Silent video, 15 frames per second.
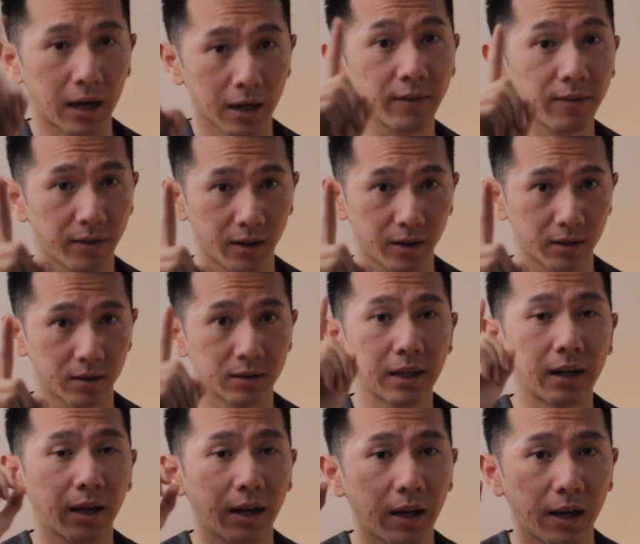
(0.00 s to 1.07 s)
I think
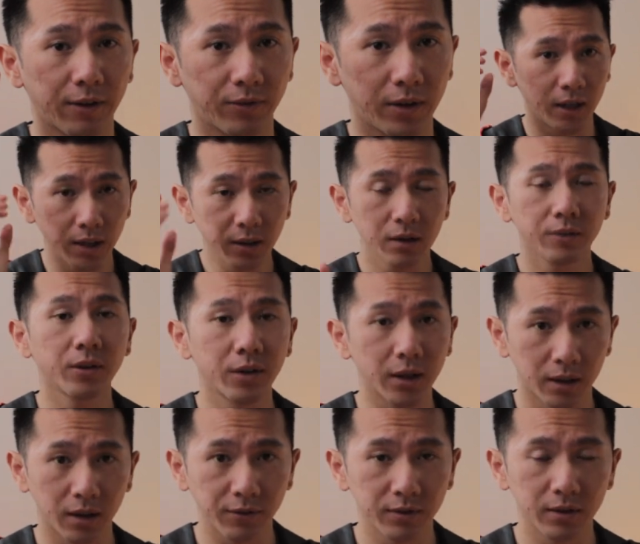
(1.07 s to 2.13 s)
that I have interviewed
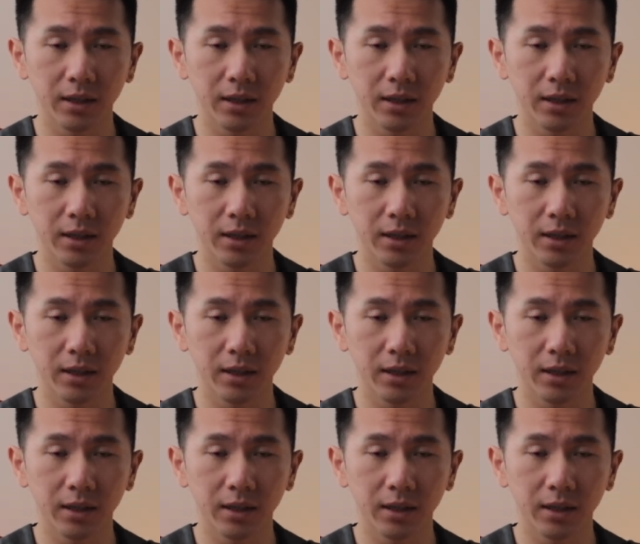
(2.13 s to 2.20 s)
enough